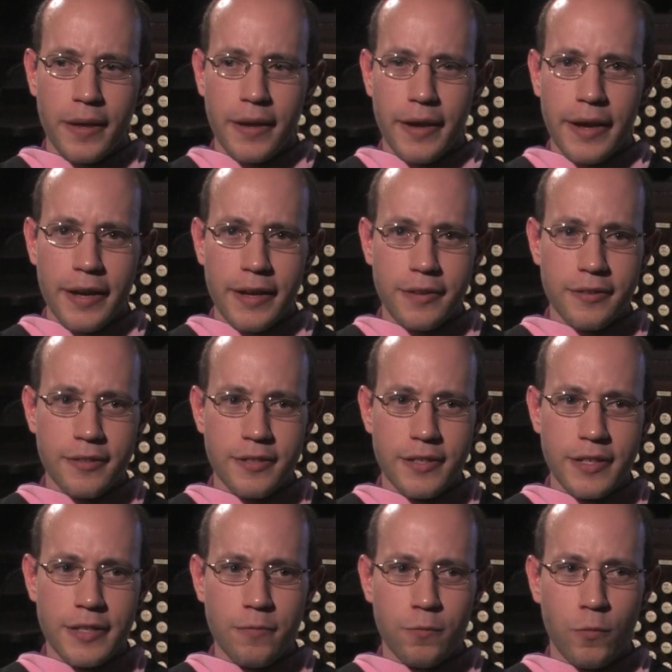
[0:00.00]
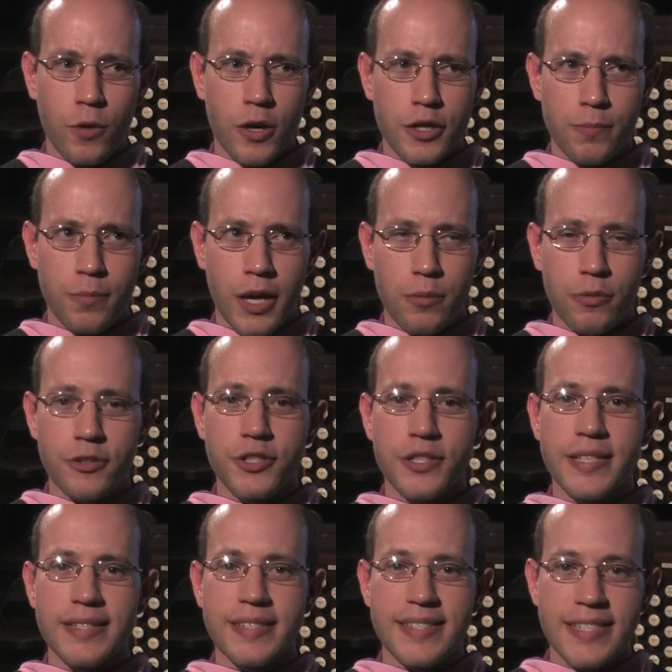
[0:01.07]
And it was published
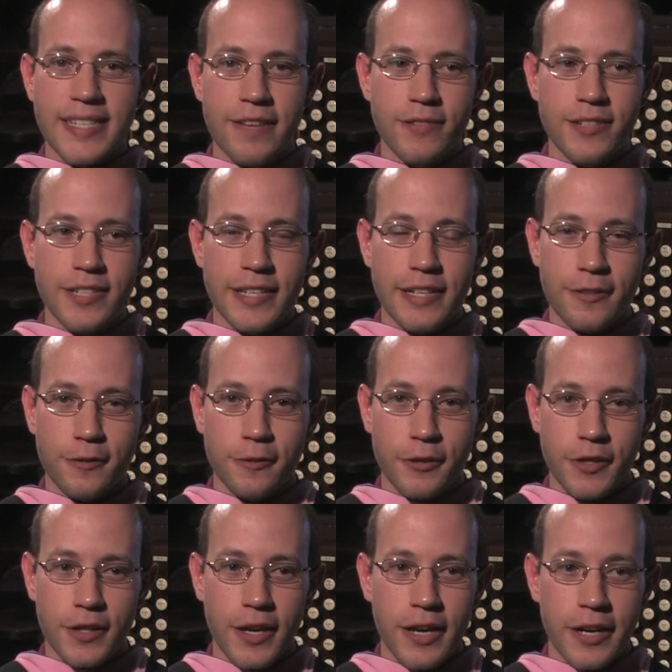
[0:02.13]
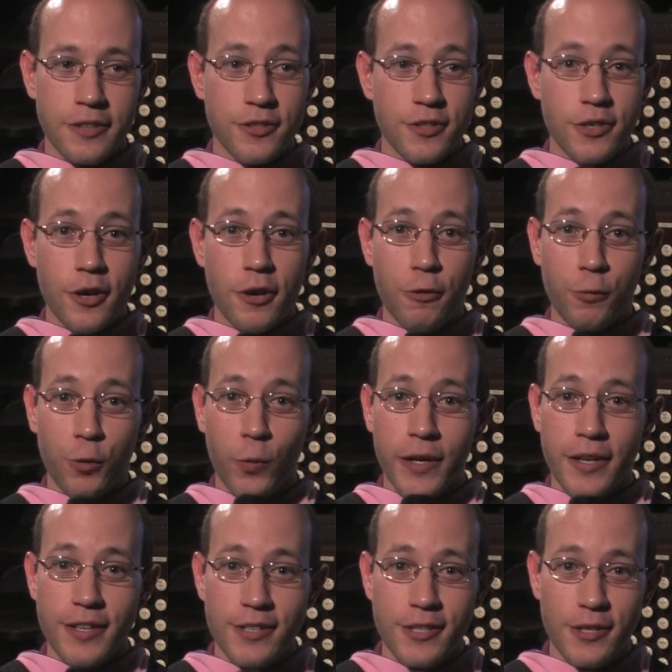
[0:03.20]
in 1739. So if we
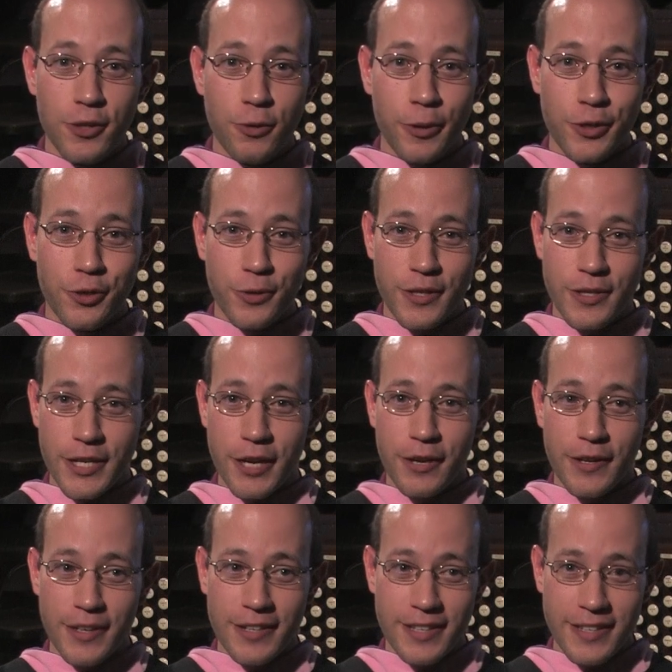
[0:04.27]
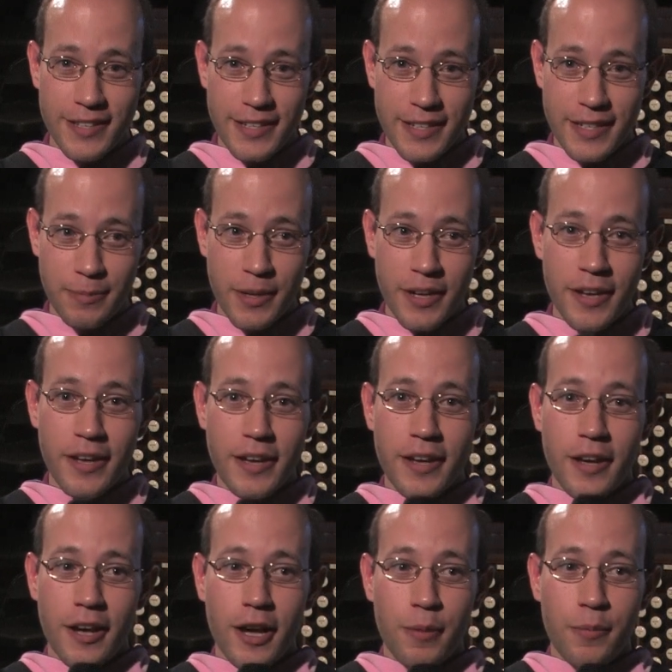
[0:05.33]
want to continue our Trinitarian theme,
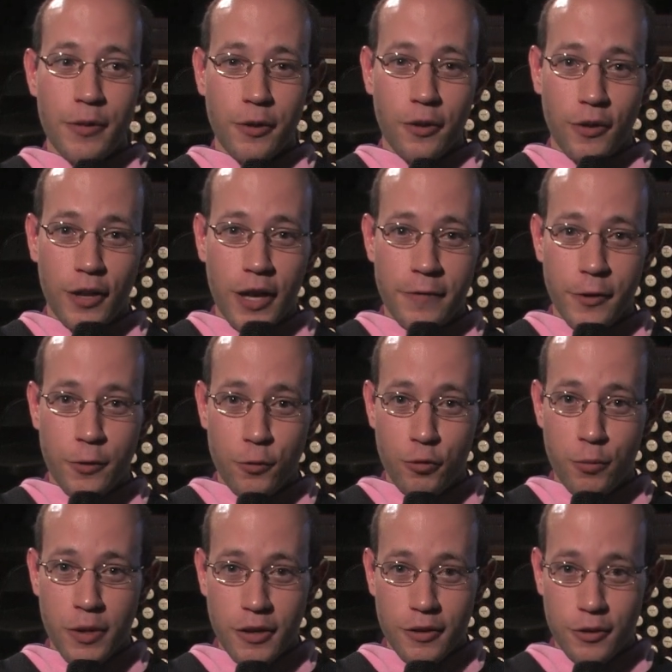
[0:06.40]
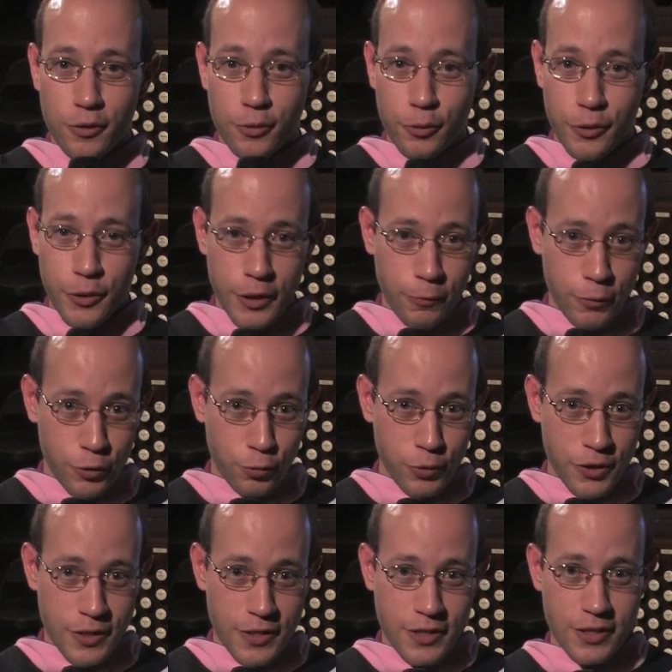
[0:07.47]
the Clavier-Übung III,
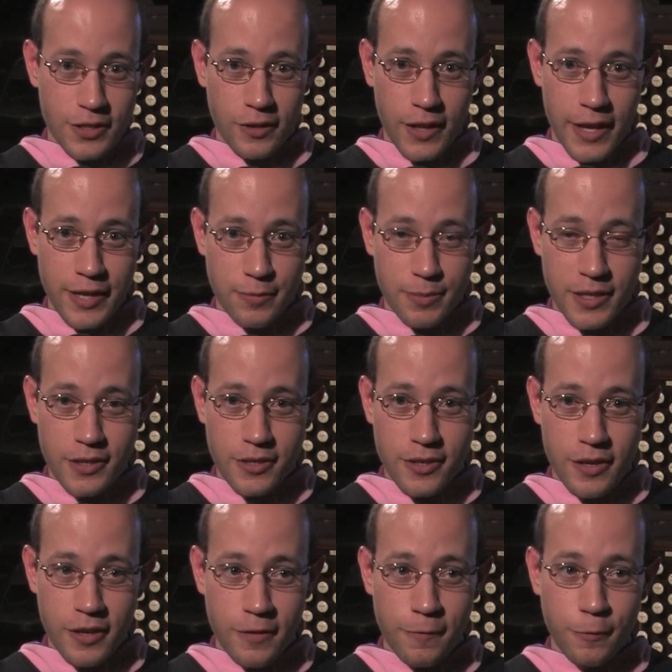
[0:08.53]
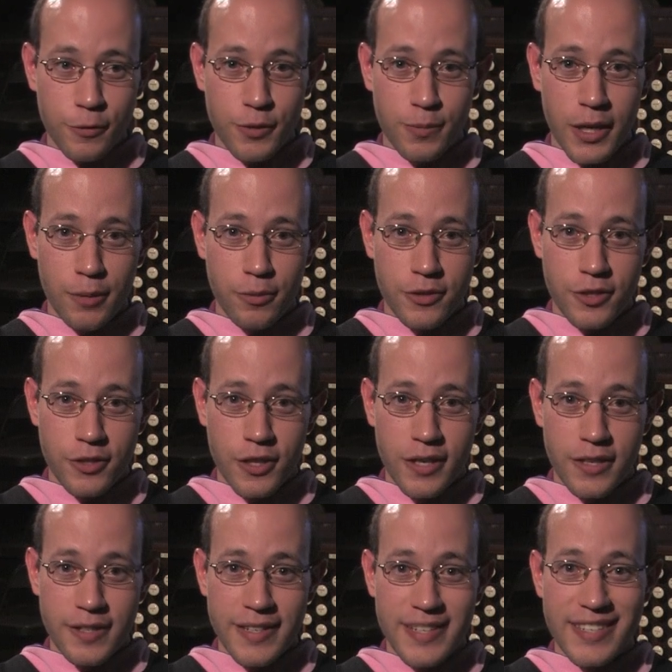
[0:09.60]
which this is the last piece of, was published
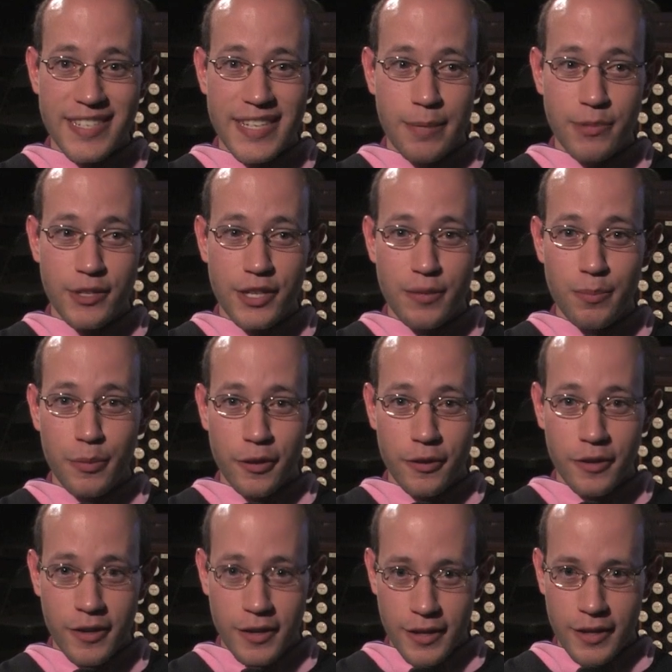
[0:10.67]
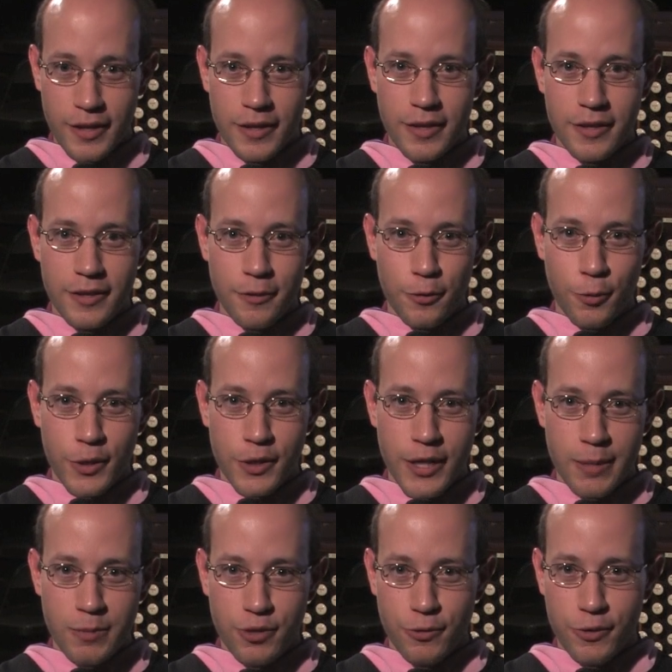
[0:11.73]
in September 3
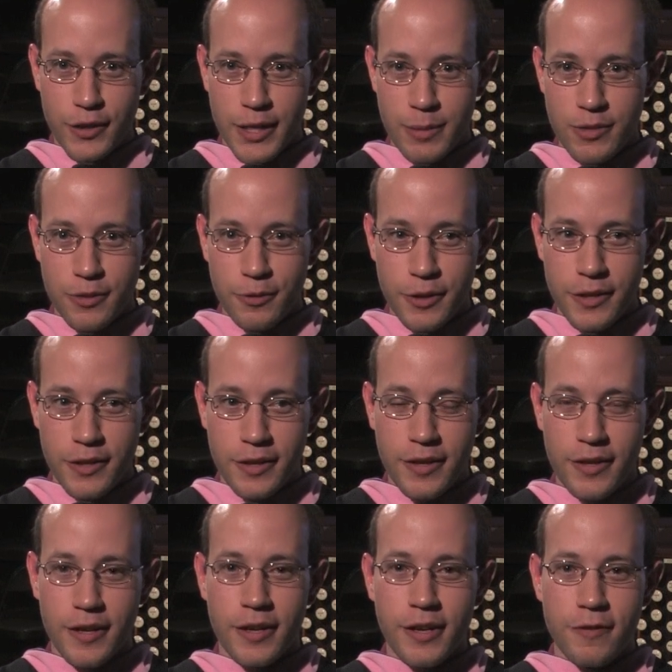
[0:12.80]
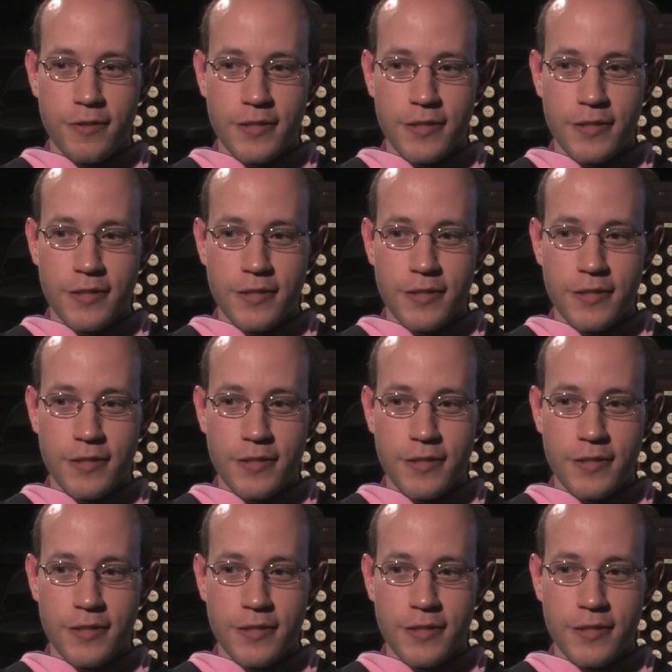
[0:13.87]
times 3 times 3 of